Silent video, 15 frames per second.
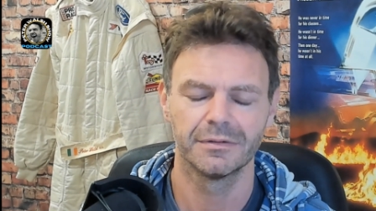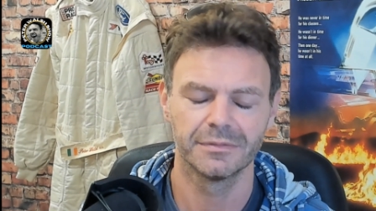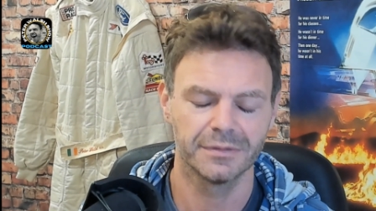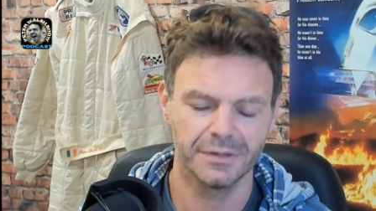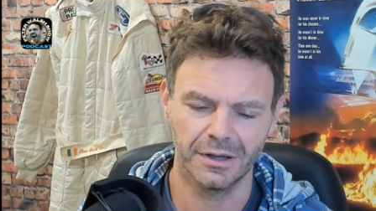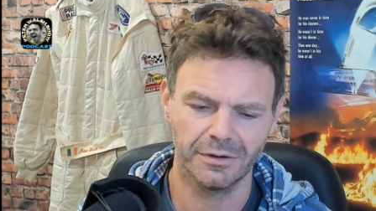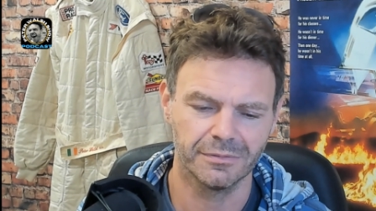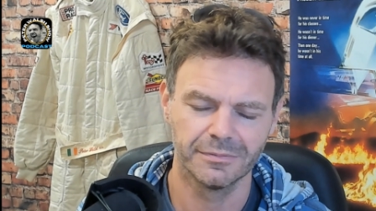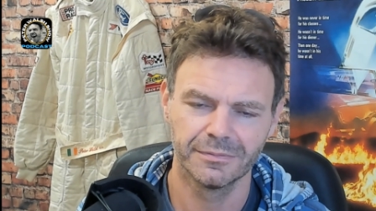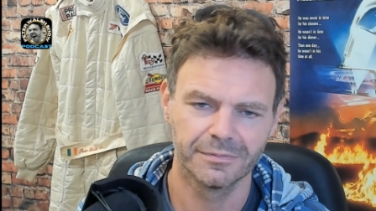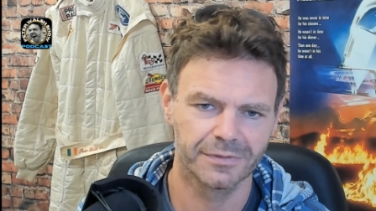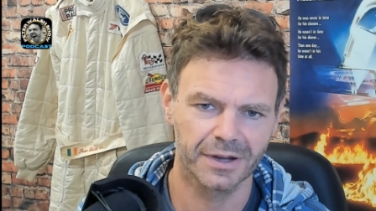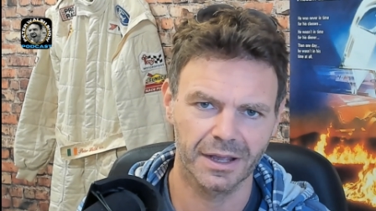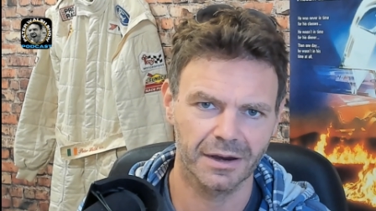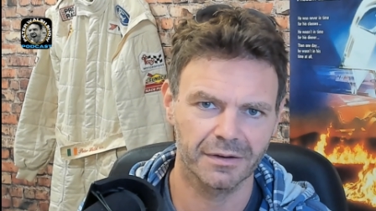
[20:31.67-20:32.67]
no,
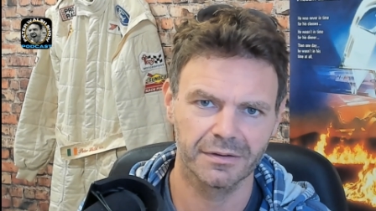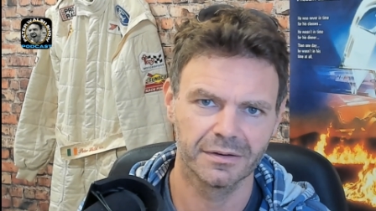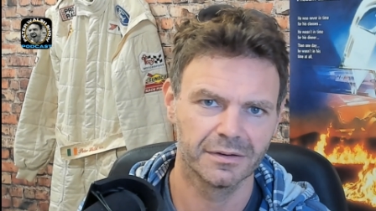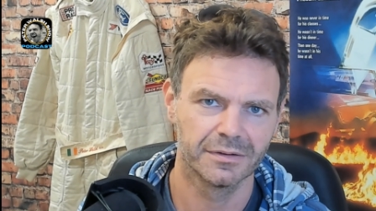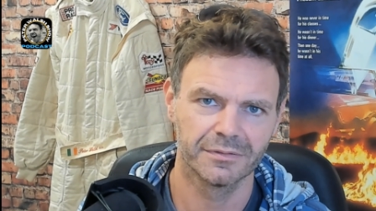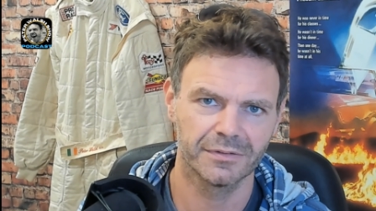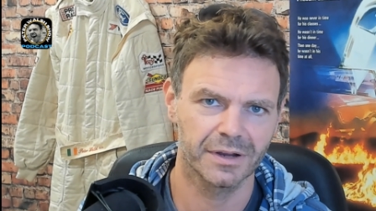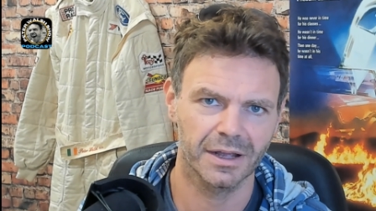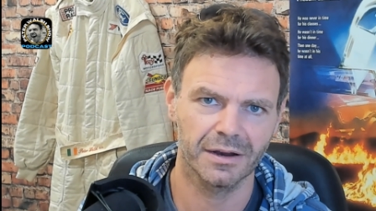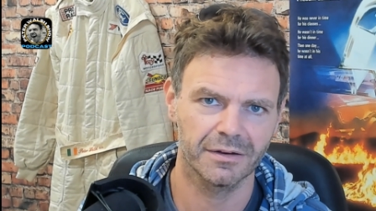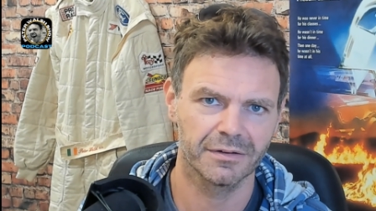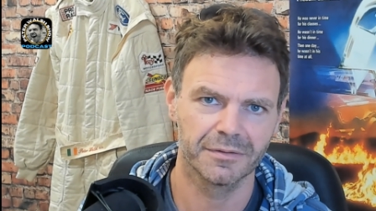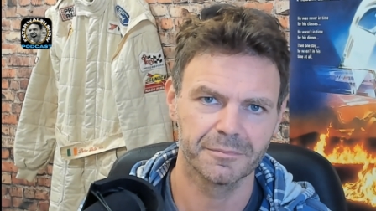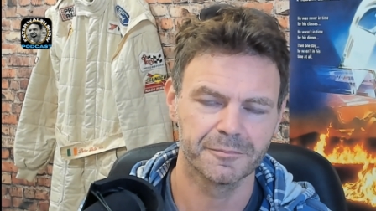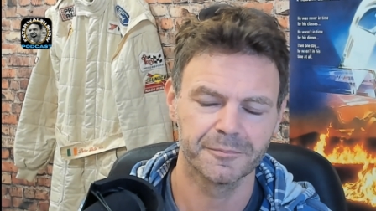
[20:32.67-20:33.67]
forget it. Forget
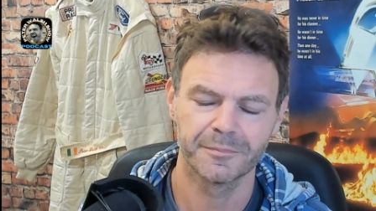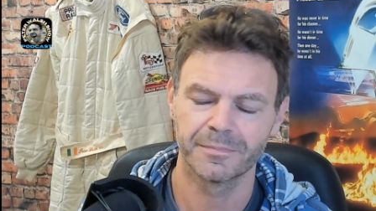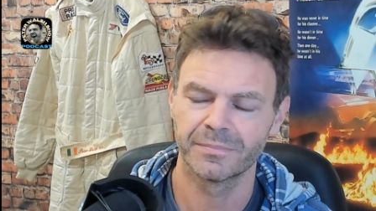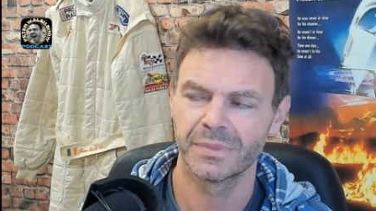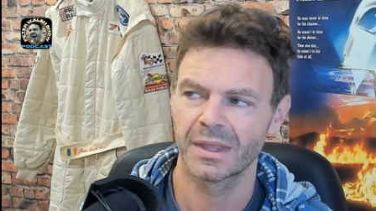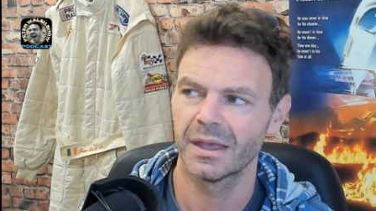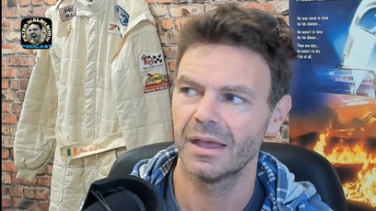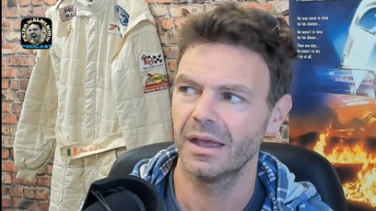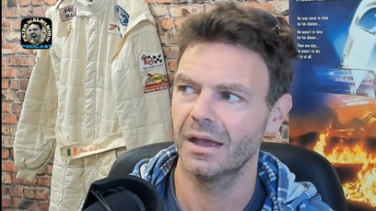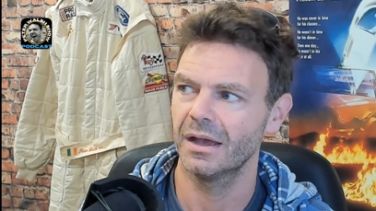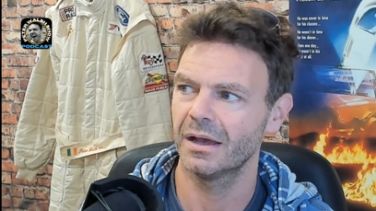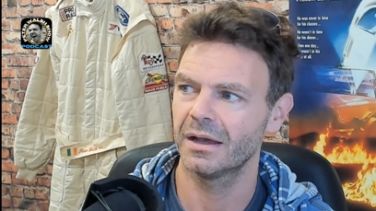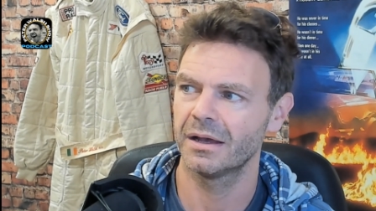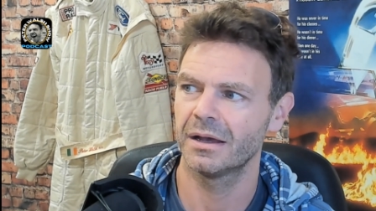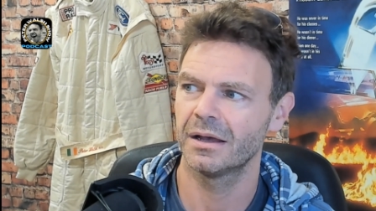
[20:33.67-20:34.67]
it.
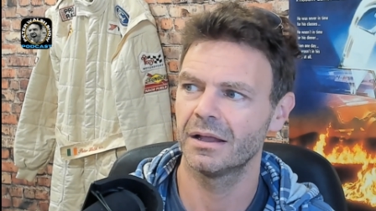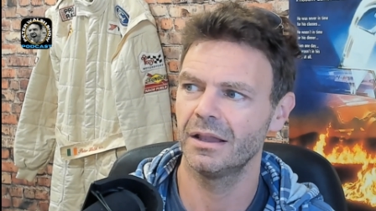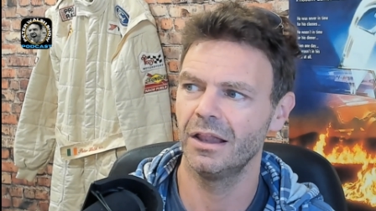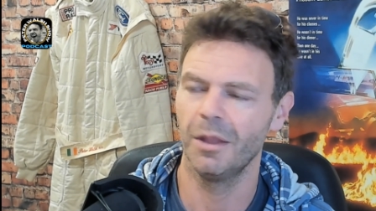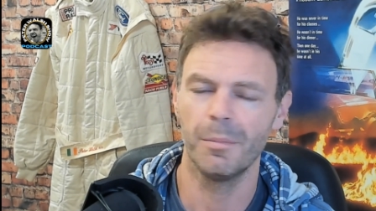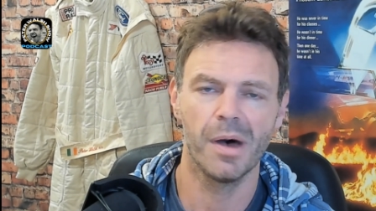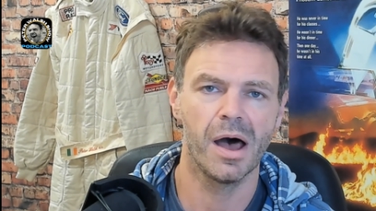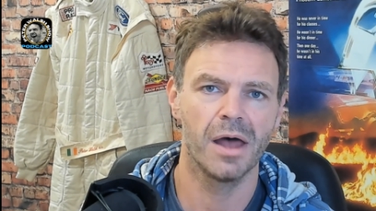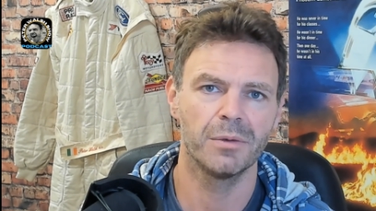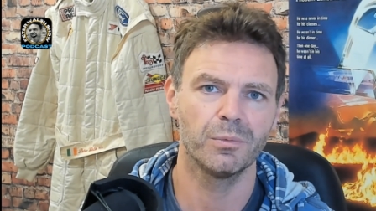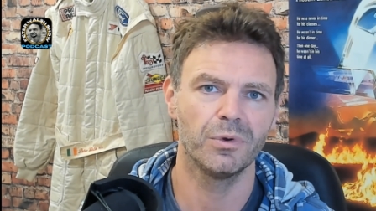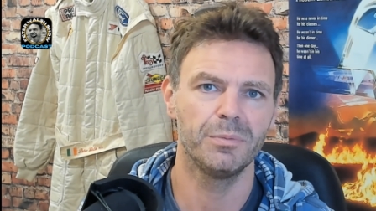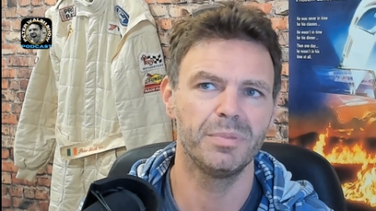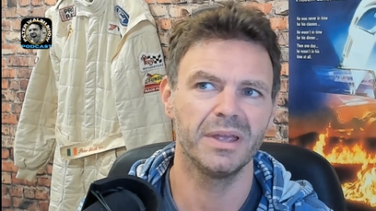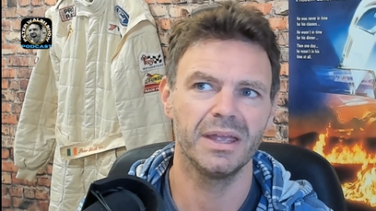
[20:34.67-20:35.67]
Uh, Le Mans
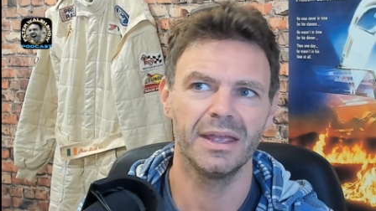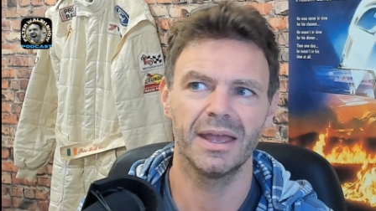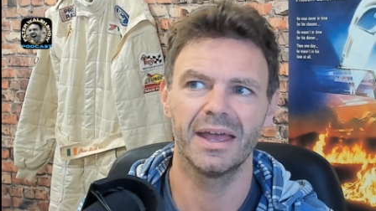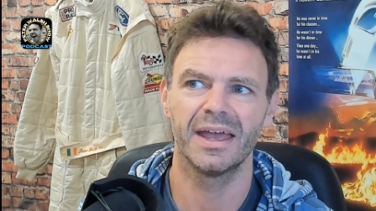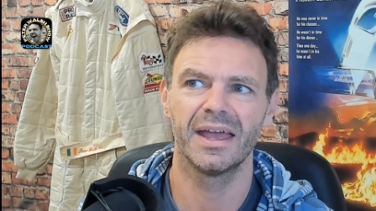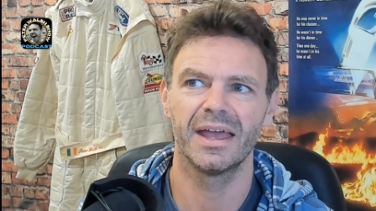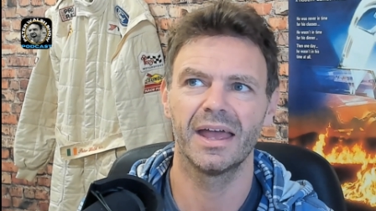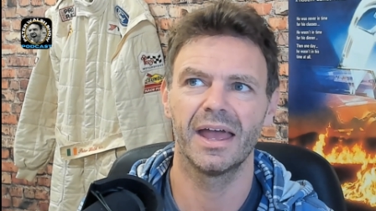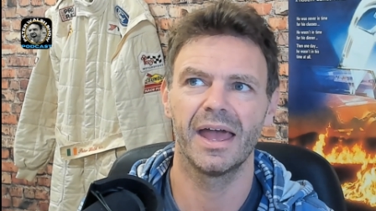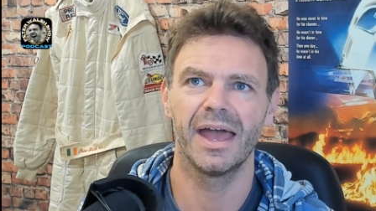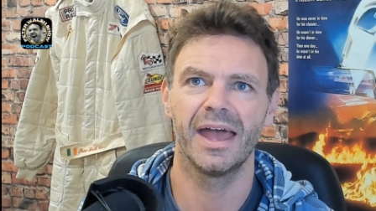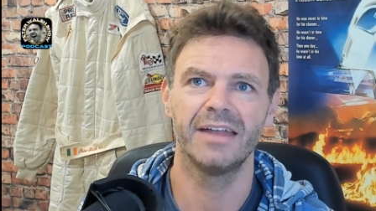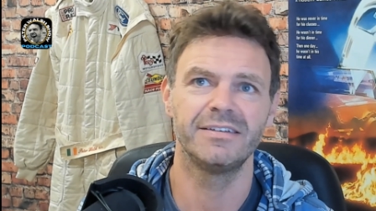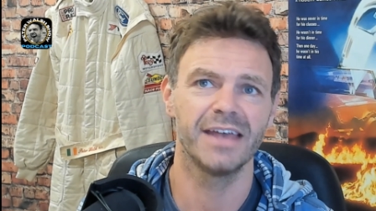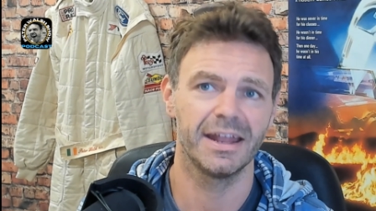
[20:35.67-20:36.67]
would be
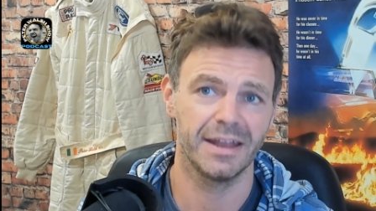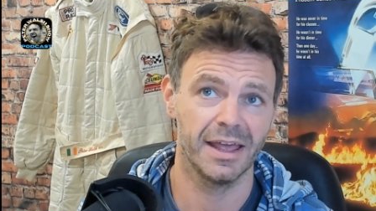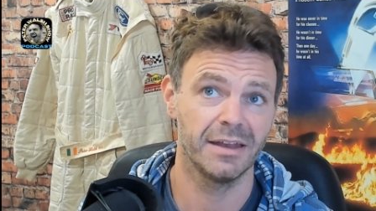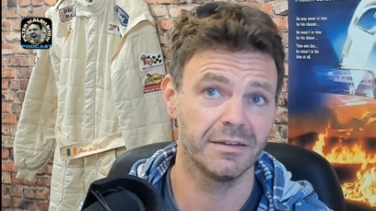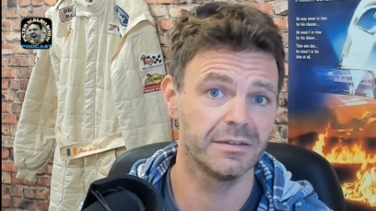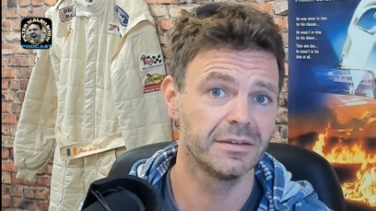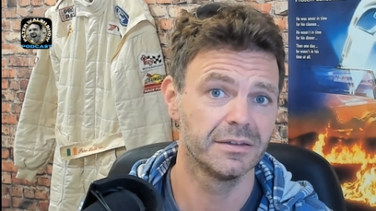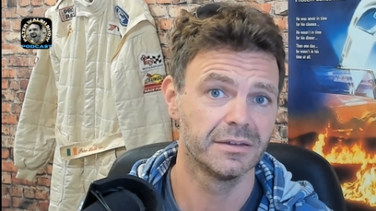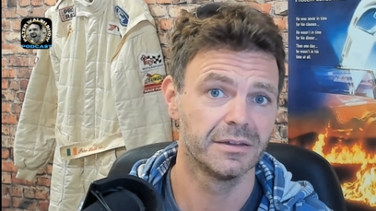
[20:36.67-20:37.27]
a dead end.